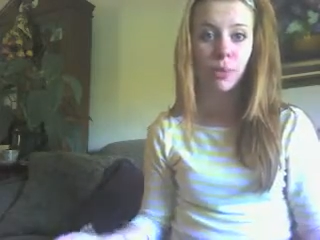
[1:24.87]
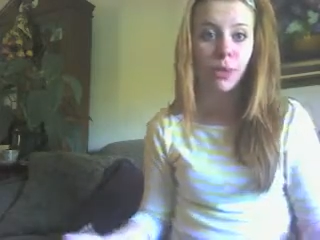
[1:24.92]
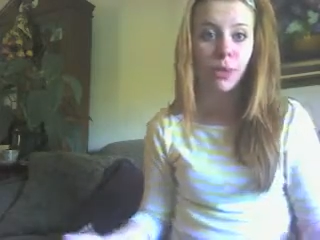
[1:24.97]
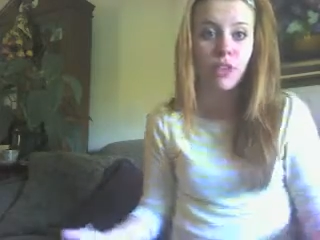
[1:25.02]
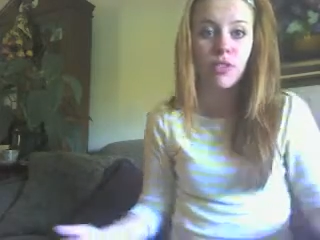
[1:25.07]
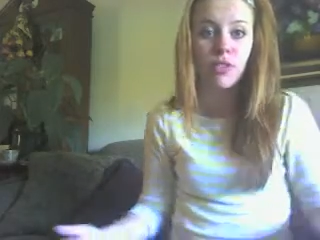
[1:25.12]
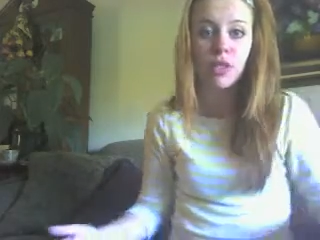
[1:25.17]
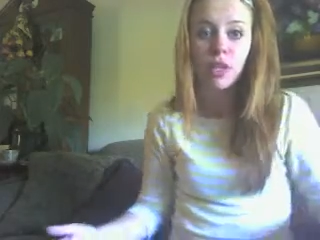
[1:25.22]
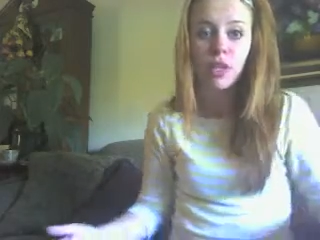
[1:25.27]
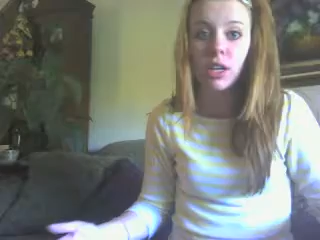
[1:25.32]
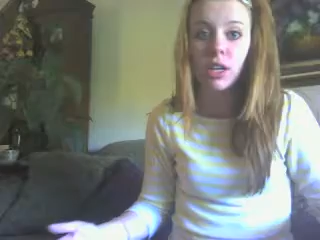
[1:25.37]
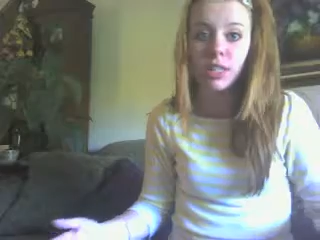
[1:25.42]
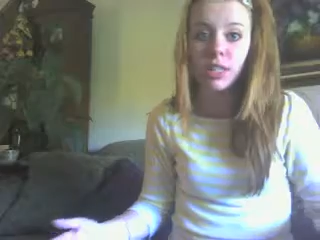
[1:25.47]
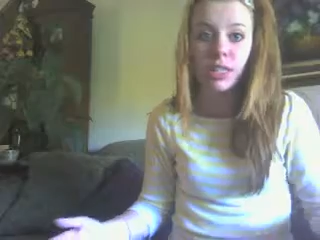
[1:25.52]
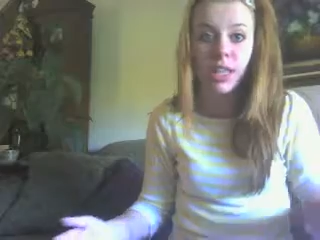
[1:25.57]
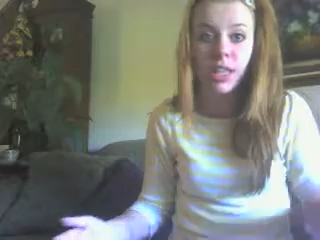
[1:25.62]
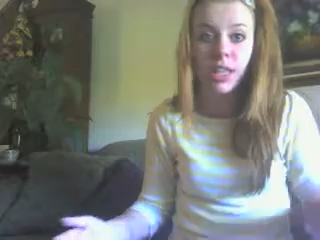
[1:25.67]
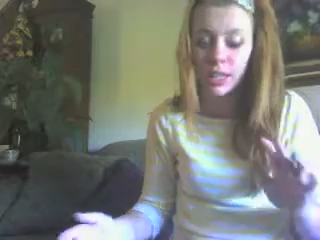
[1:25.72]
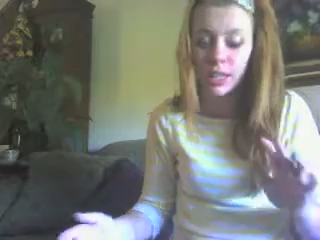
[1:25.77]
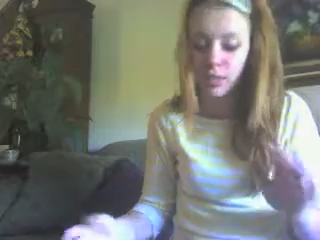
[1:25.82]
But if you're
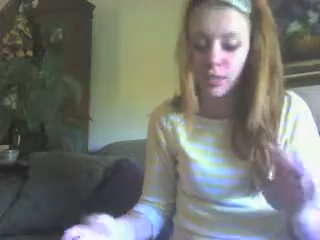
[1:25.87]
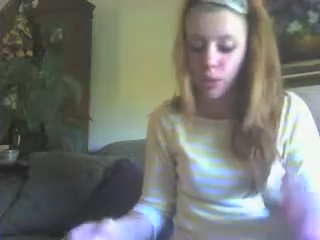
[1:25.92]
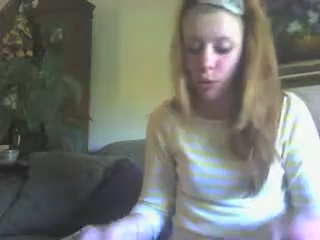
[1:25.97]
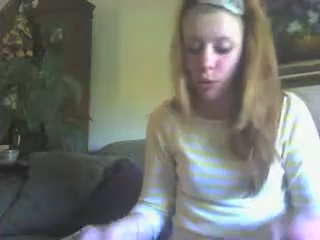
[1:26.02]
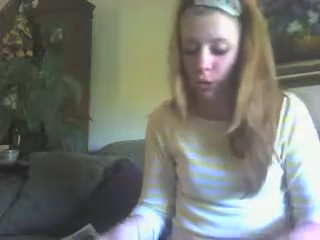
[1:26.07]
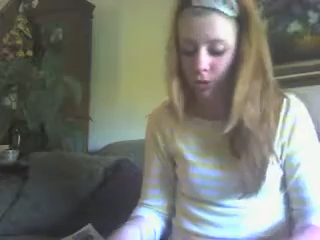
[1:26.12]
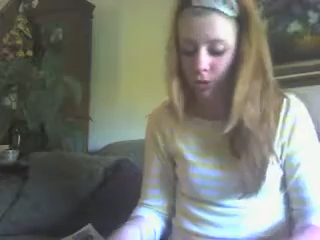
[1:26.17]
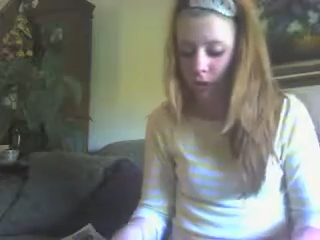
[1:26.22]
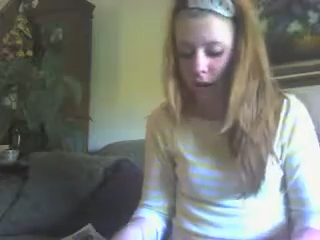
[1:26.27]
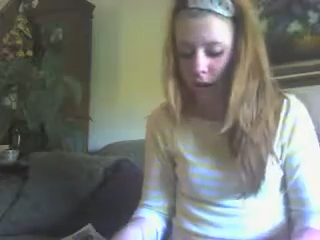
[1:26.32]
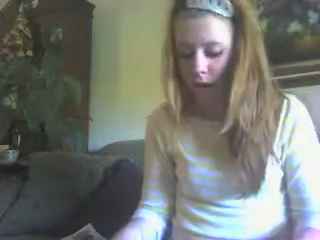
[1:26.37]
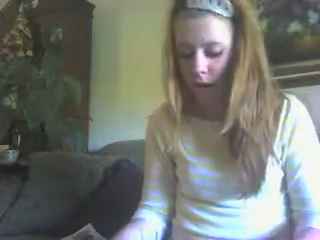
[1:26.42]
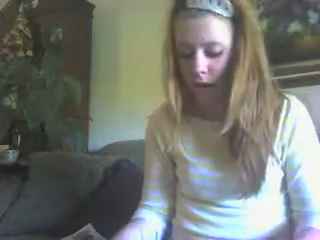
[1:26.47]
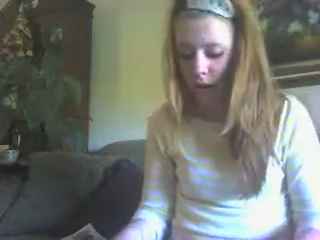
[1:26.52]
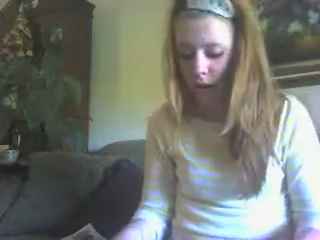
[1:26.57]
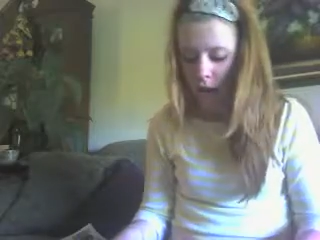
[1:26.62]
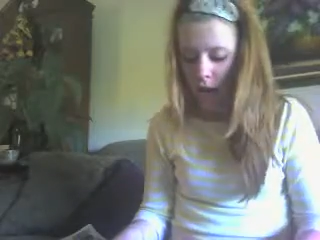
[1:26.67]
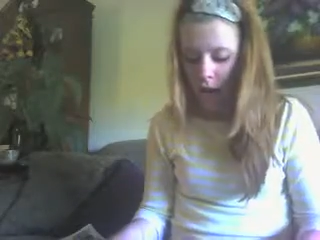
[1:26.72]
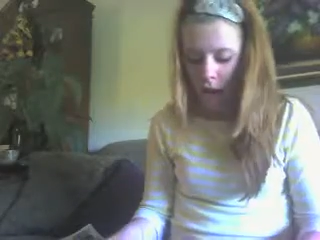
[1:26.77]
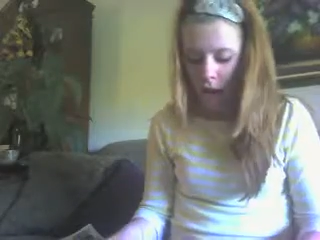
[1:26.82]
into that, that's totally fine,
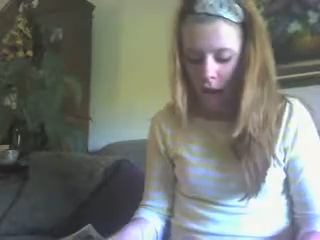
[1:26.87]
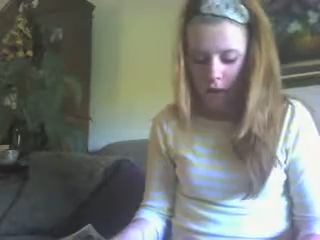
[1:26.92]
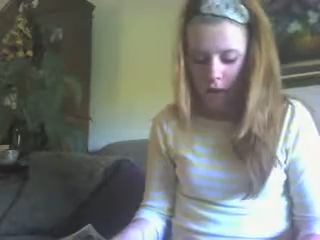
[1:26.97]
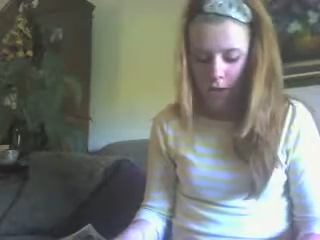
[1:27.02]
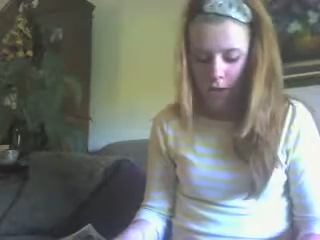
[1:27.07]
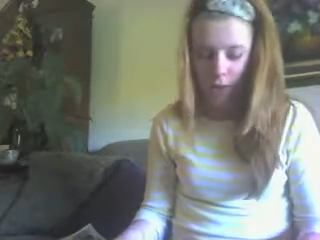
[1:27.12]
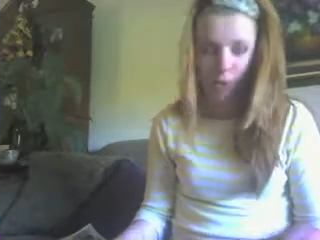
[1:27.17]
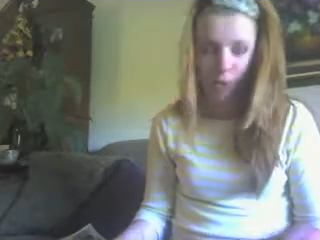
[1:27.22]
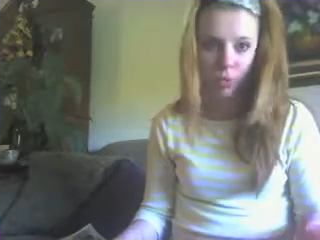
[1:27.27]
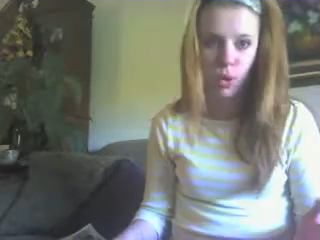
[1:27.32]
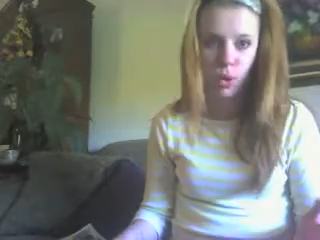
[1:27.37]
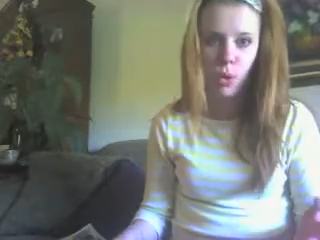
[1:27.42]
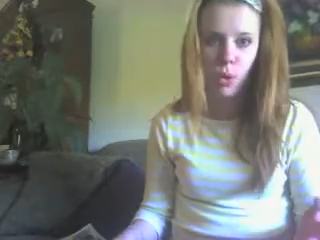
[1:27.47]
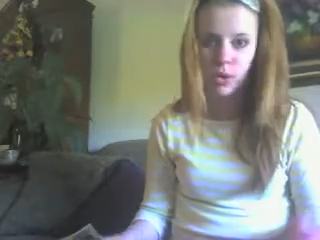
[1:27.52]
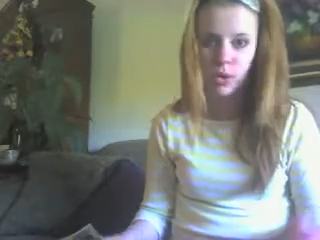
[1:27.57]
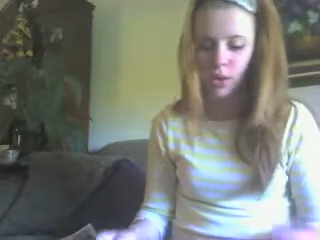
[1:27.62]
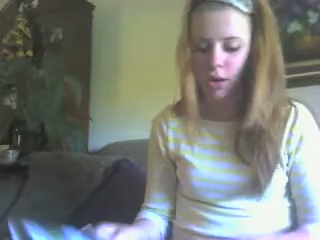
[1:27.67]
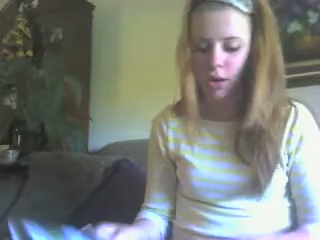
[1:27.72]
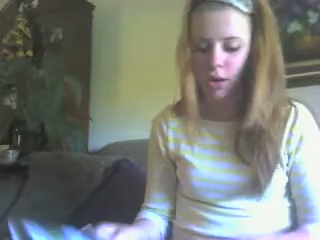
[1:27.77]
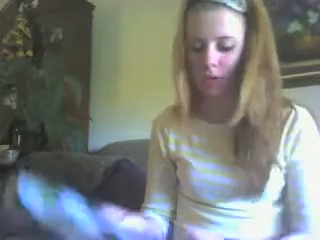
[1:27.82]
of
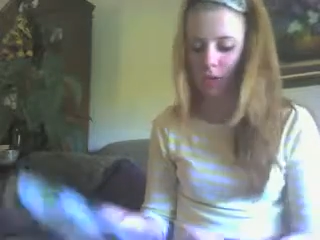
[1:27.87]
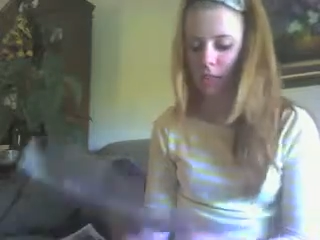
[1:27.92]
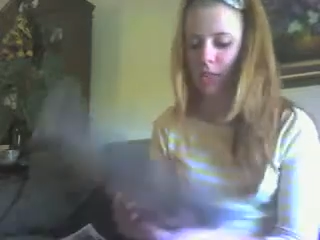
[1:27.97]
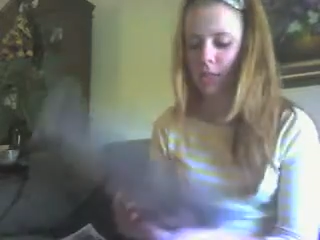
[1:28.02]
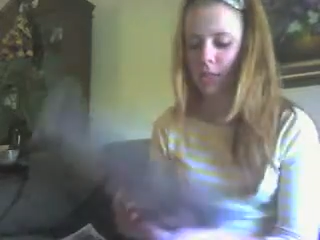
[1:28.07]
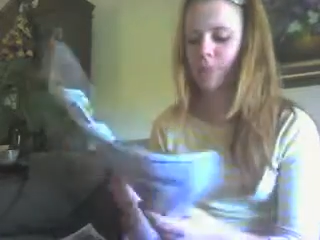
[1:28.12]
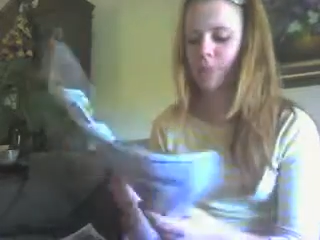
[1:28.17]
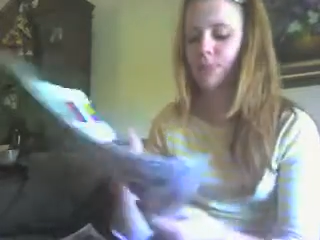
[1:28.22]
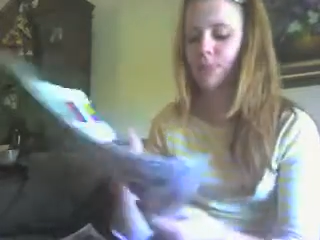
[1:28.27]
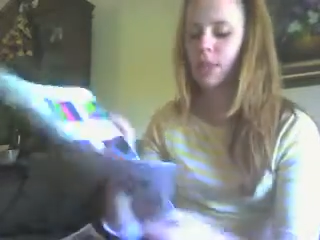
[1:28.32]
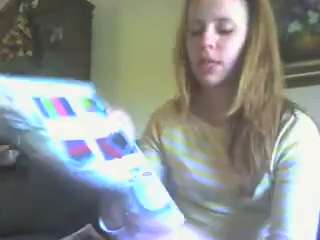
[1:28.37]
course, obviously.